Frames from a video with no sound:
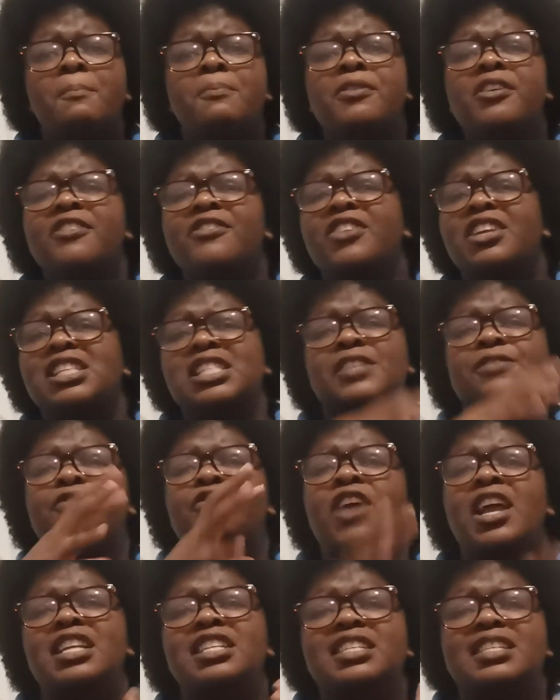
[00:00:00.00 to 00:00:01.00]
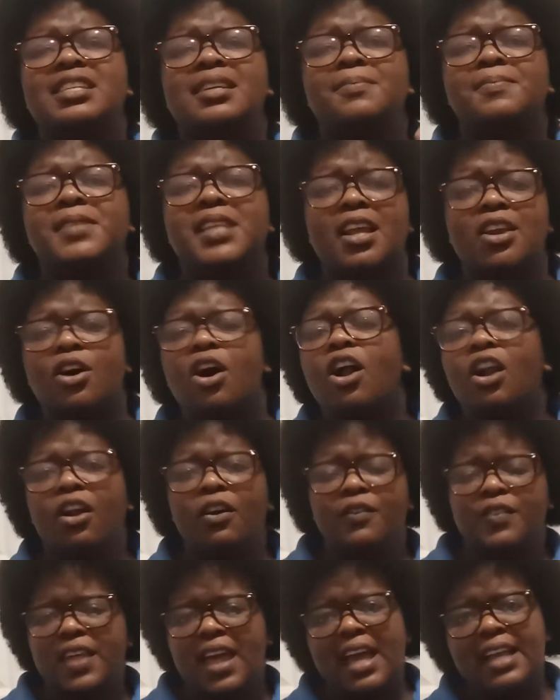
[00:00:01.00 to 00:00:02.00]
previous friendships and all
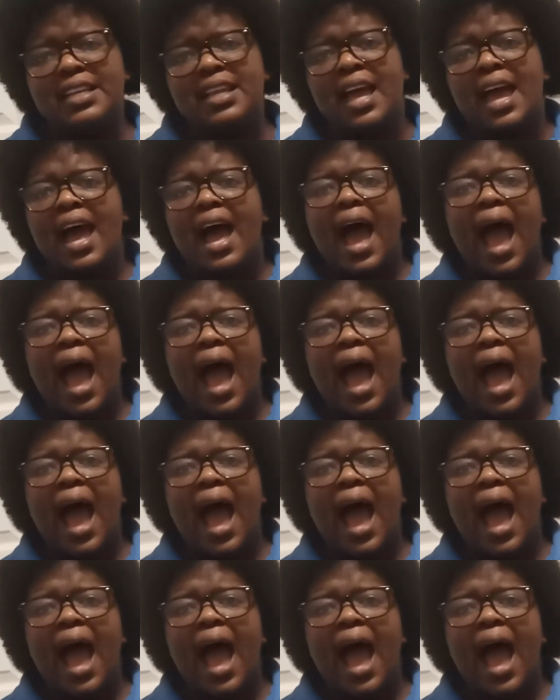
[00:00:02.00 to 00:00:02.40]
of that,